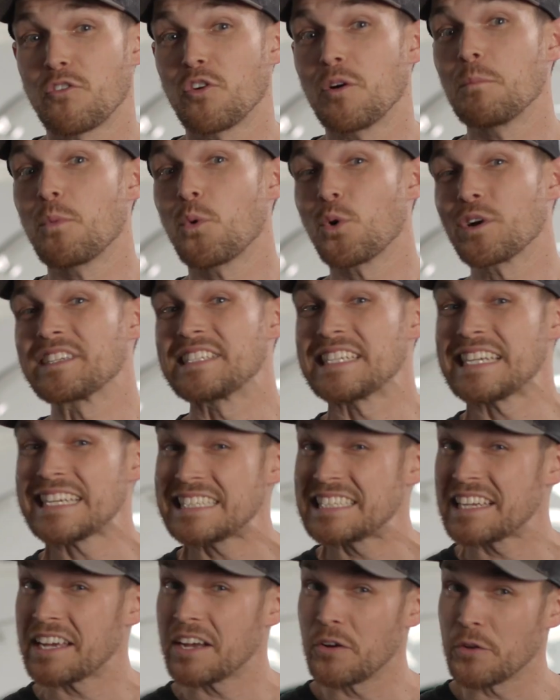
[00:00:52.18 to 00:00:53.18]
For a more
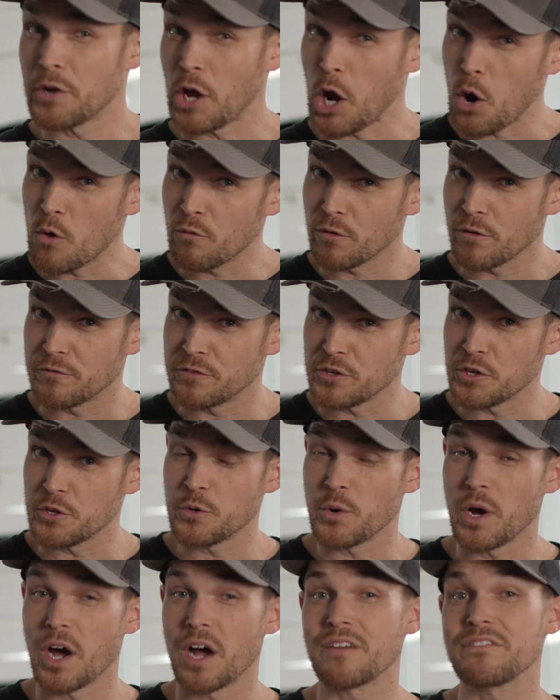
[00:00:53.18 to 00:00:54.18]
detailed
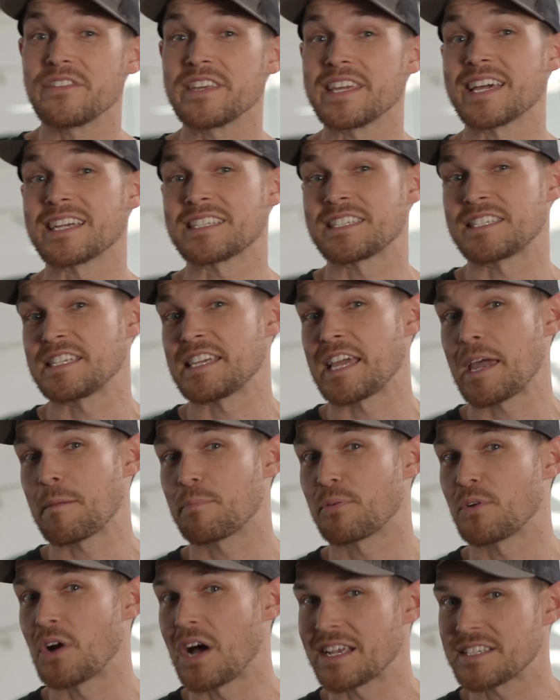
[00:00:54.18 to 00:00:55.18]
overview of the
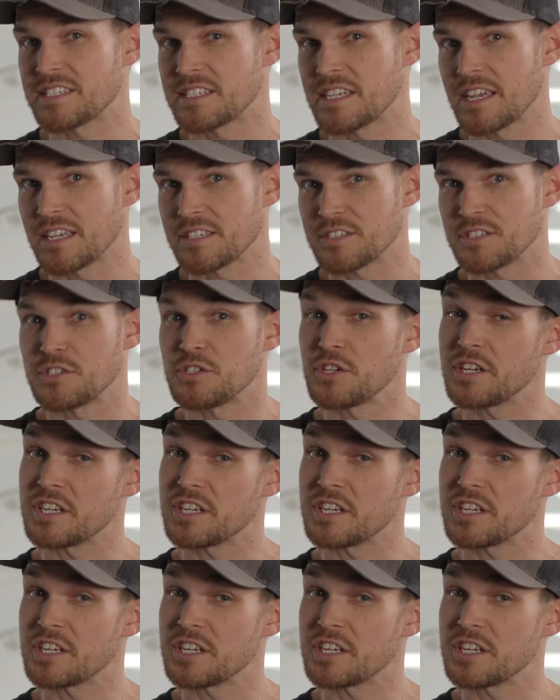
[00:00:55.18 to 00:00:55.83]
SCA process,